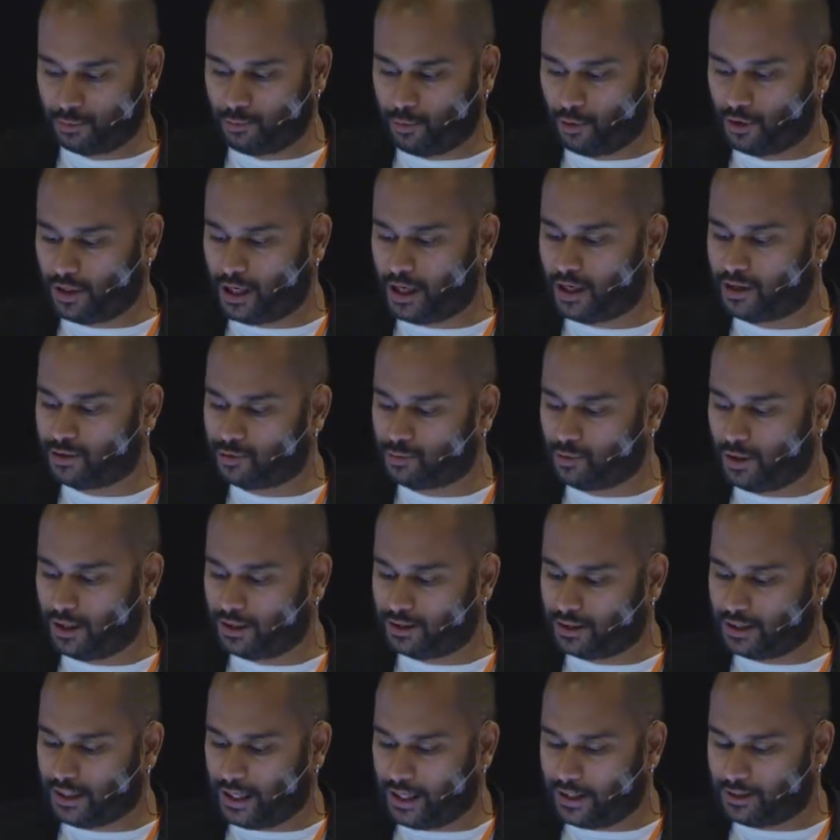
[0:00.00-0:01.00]
to point out as
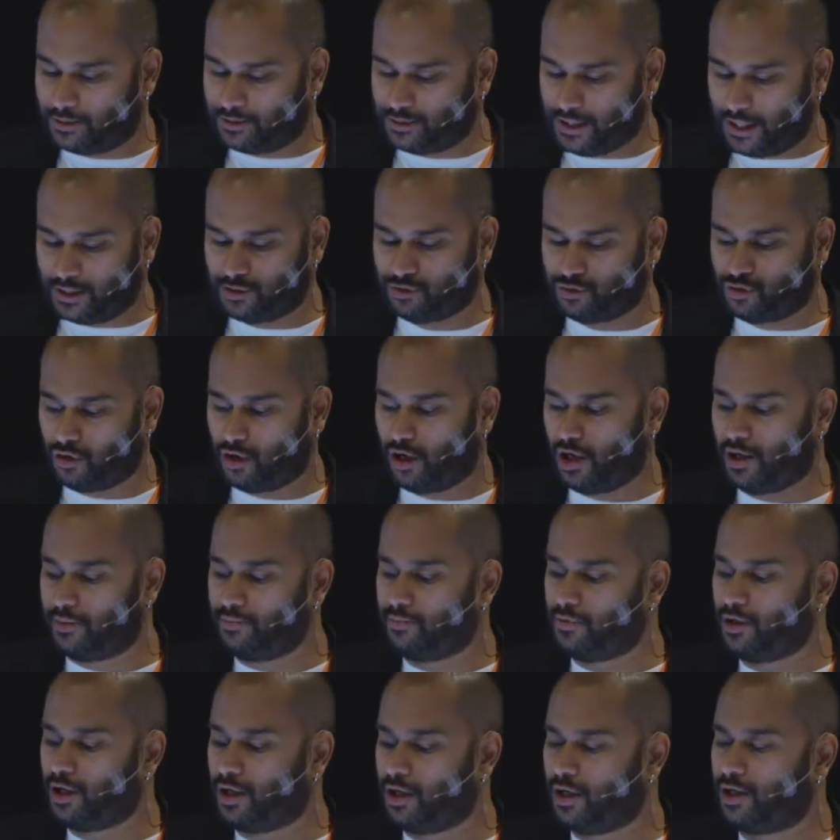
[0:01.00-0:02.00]
well that at that
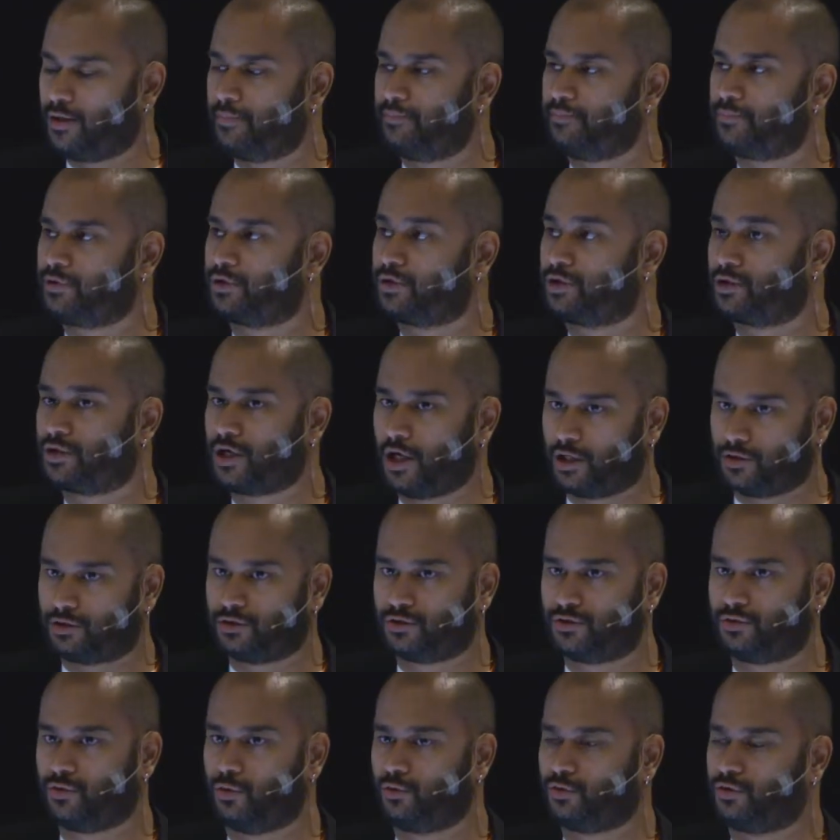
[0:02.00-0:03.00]
time,
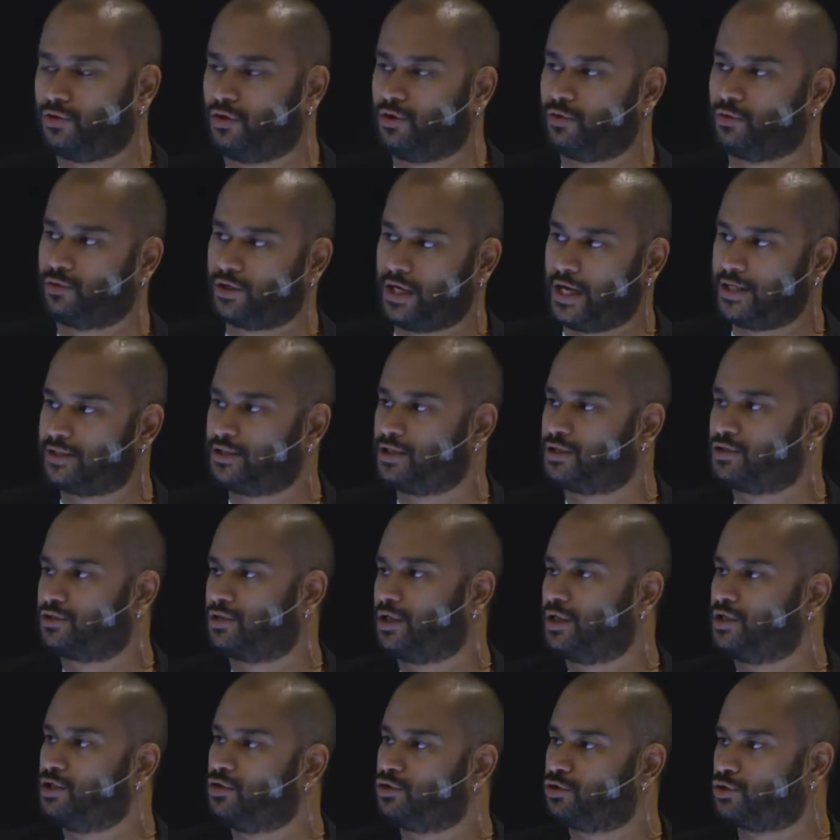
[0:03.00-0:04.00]
CUT, or the
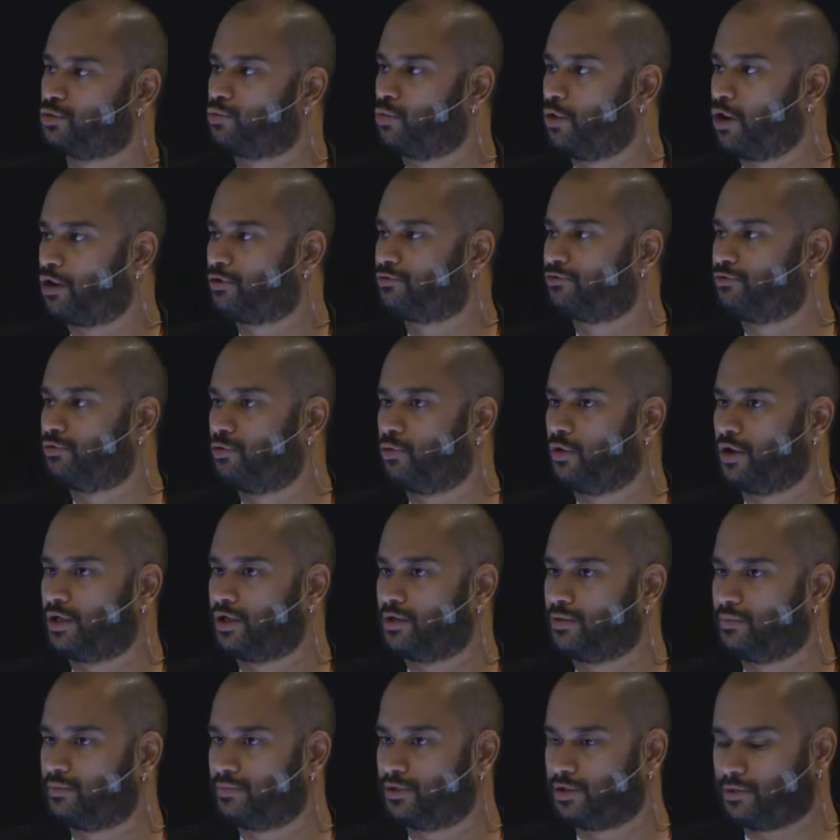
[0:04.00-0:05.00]
organization I used to work for,
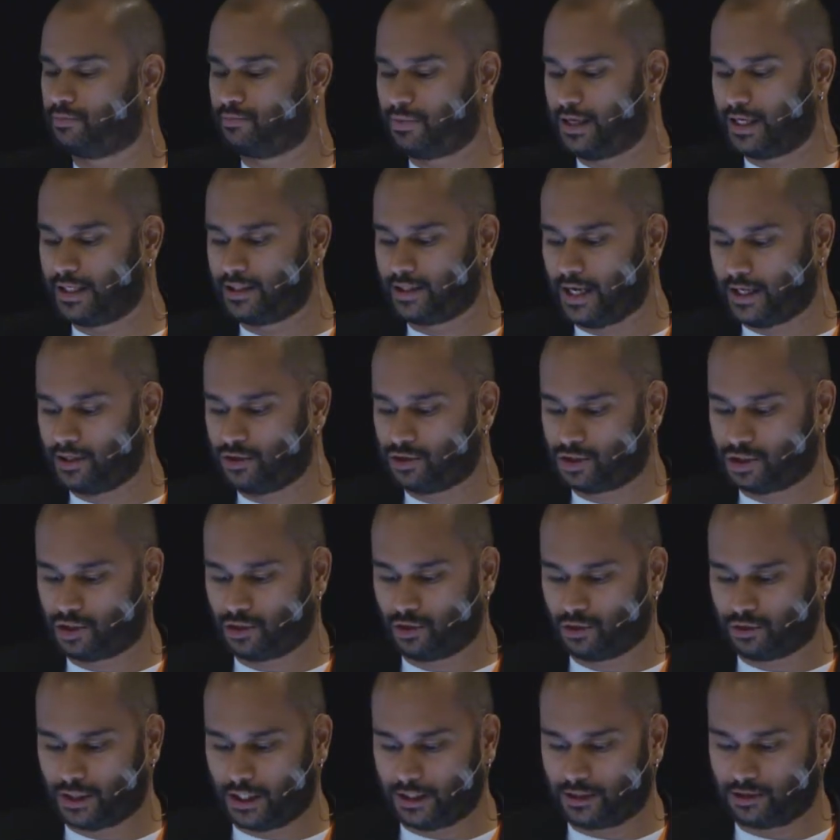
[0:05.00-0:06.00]
and the main
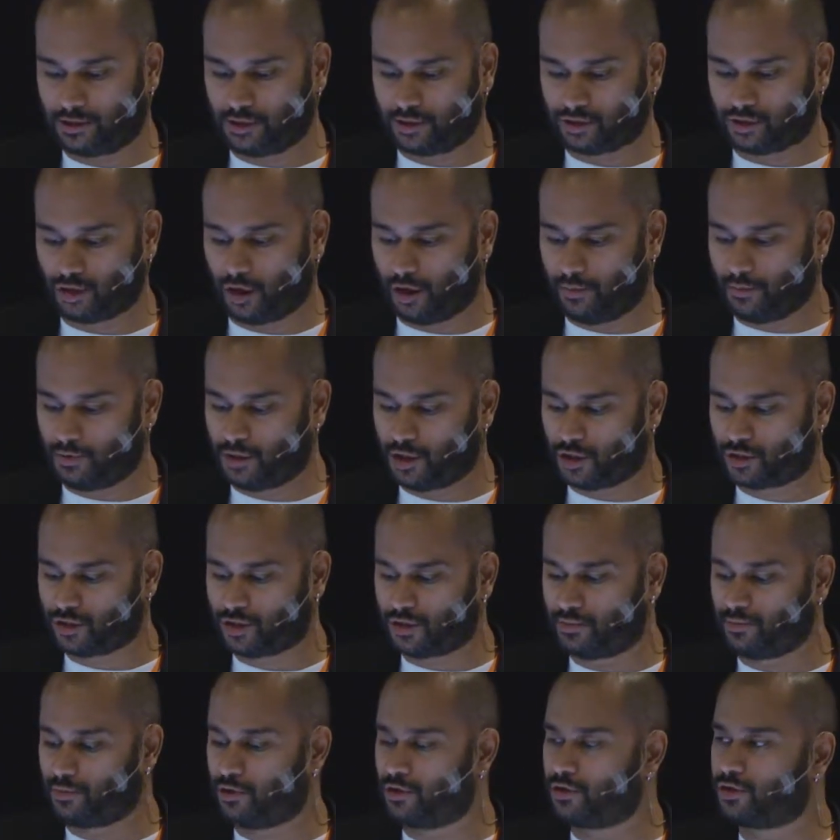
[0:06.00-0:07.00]
NGO that does harm
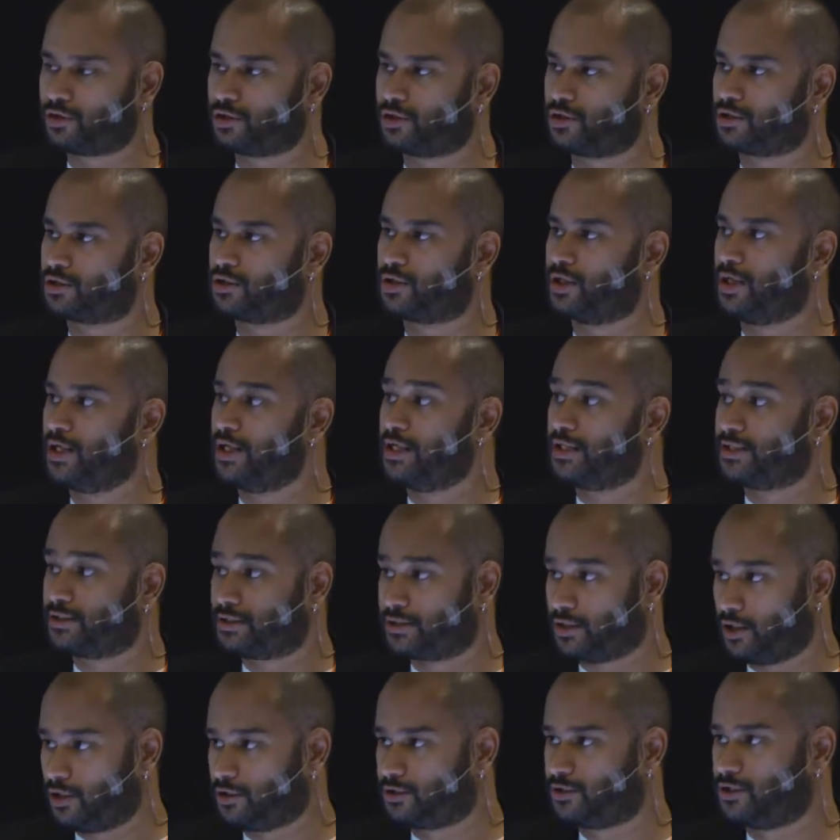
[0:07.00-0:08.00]
reduction in Mauritius,
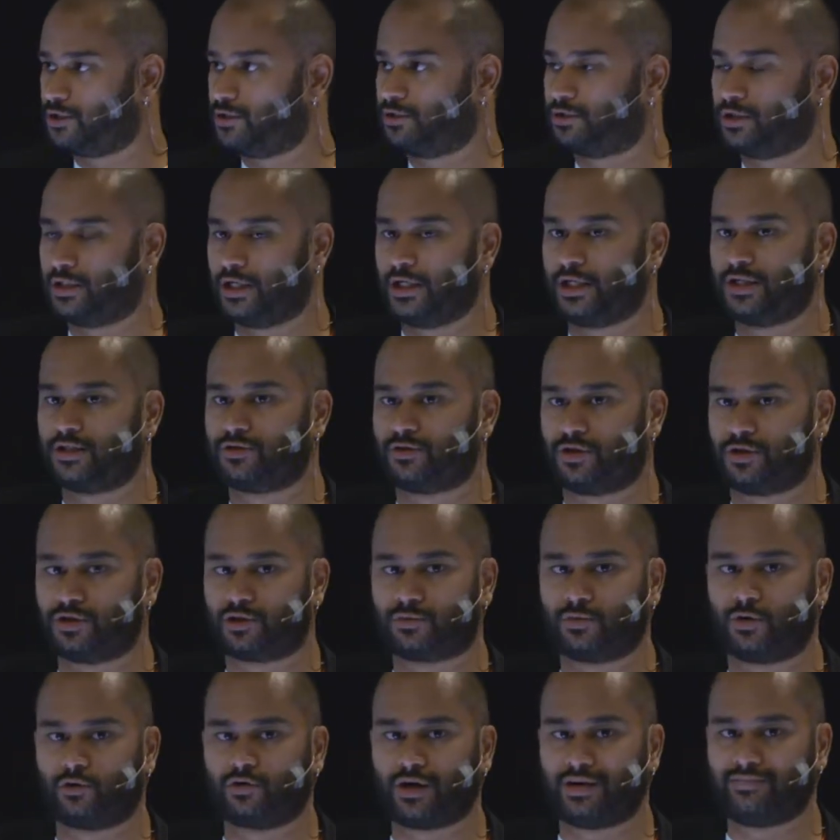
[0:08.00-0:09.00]
started the needle
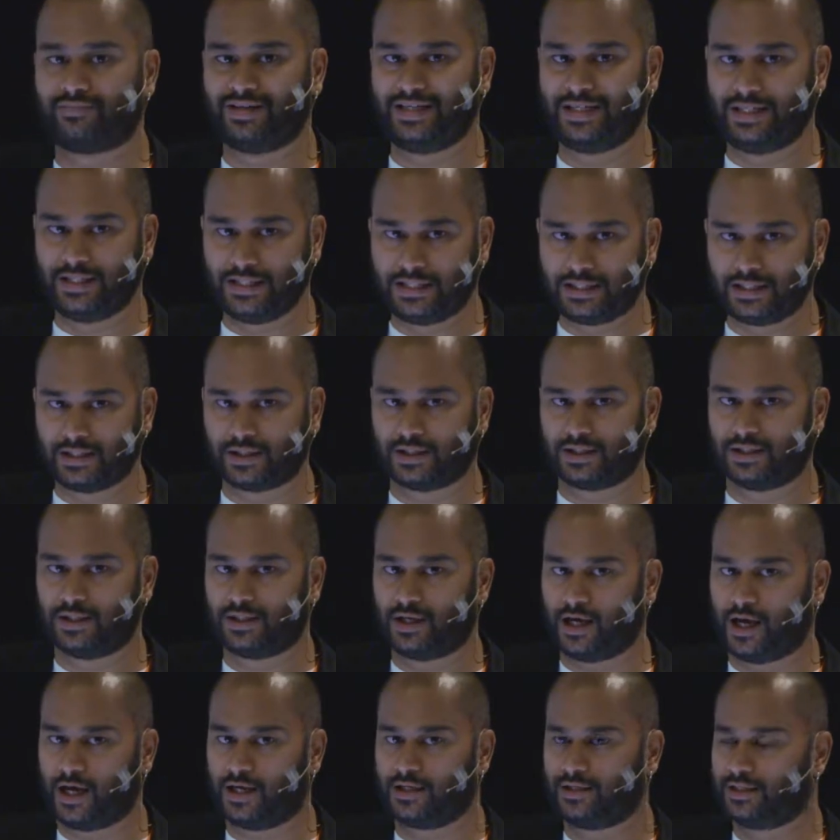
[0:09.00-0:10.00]
exchange program illegally
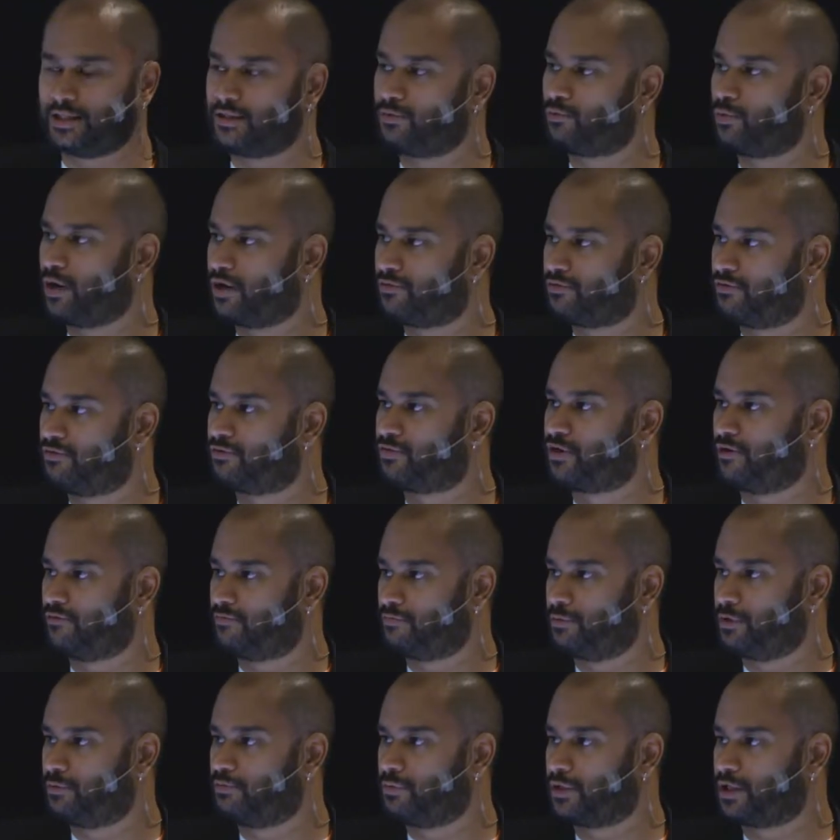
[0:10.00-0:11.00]
and didn't wait for the
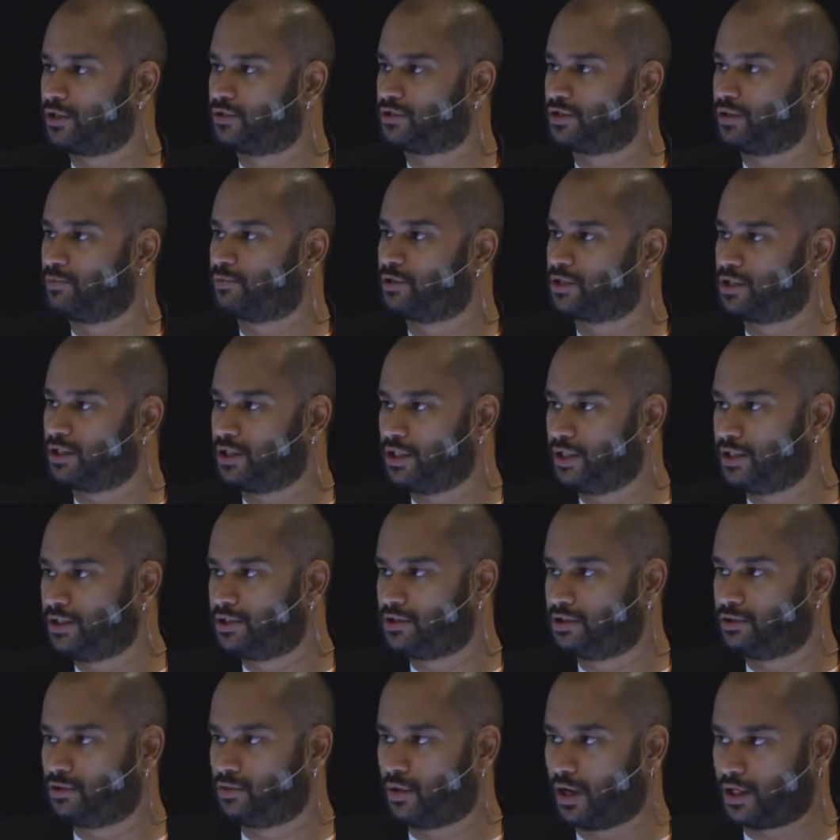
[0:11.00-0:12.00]
government because there was a
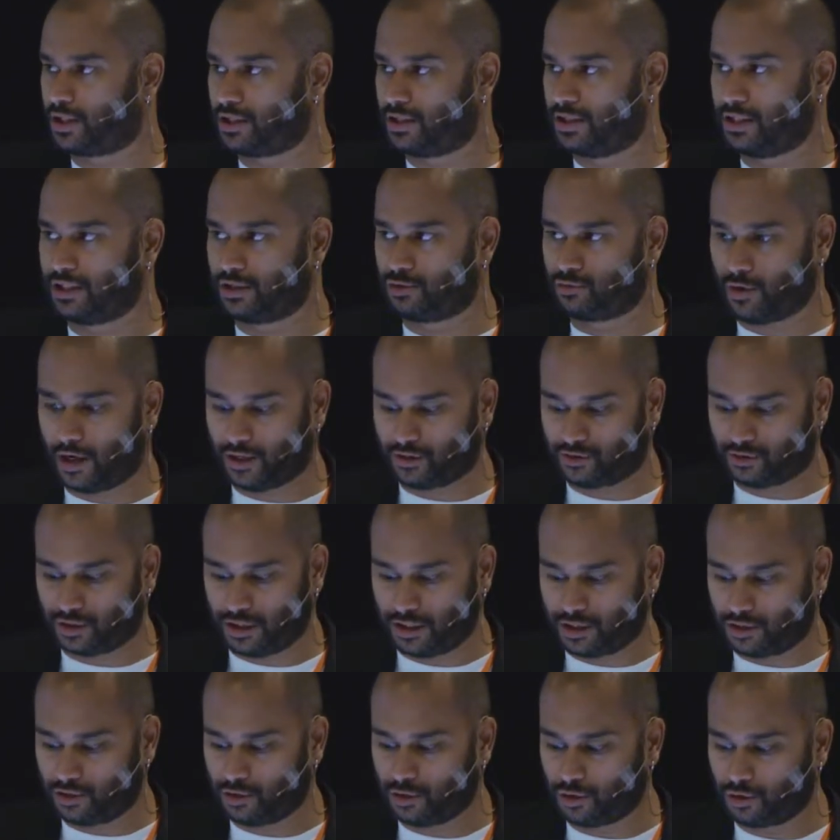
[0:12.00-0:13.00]
need to actually address
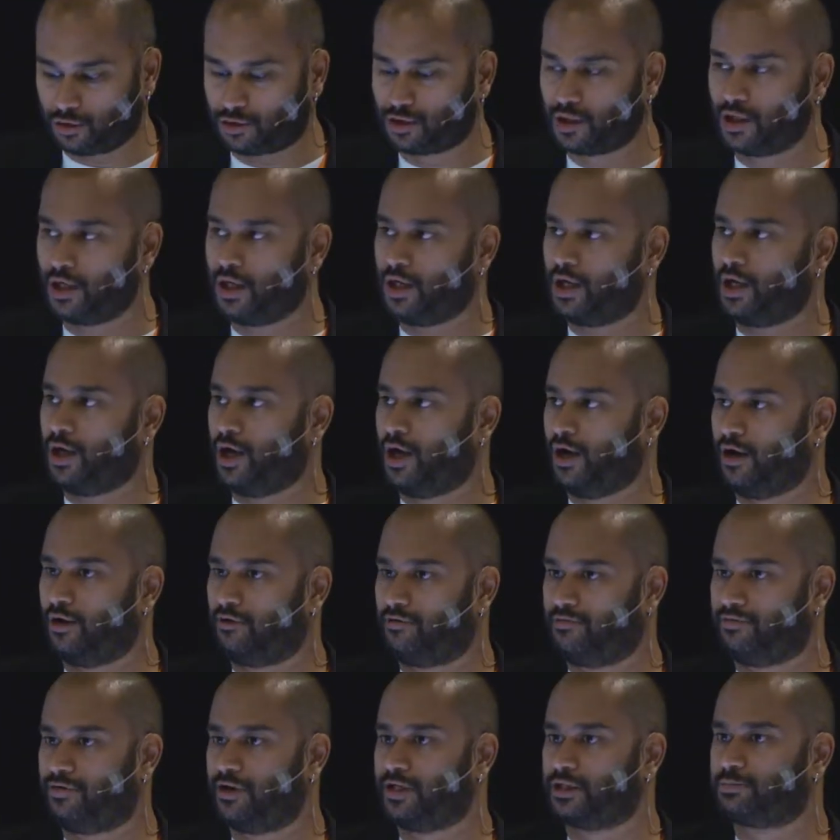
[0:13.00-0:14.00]
issues
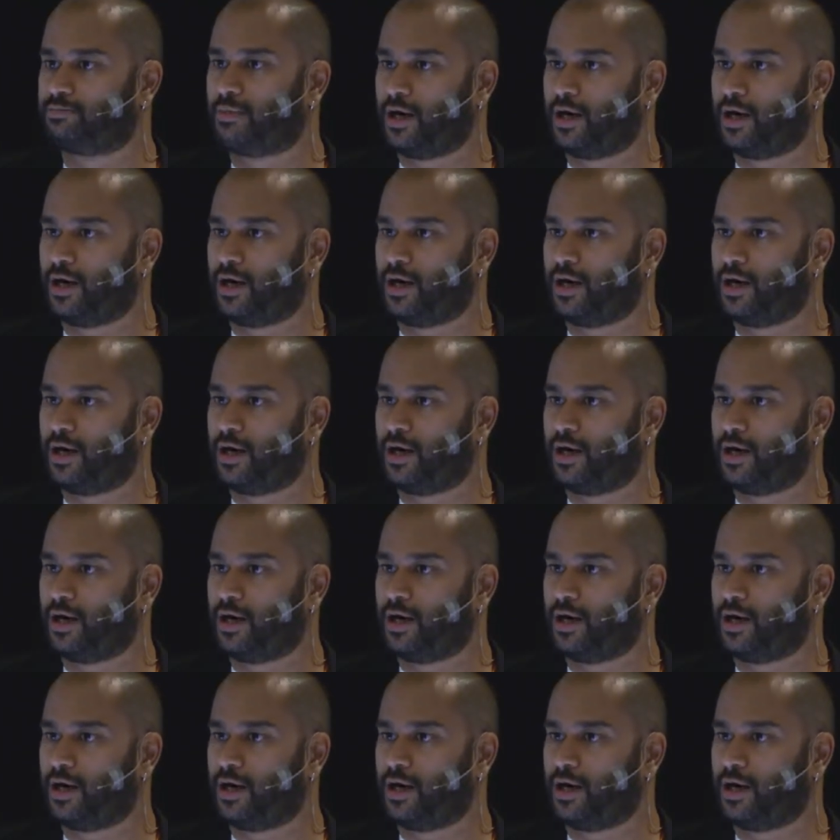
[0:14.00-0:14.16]
faced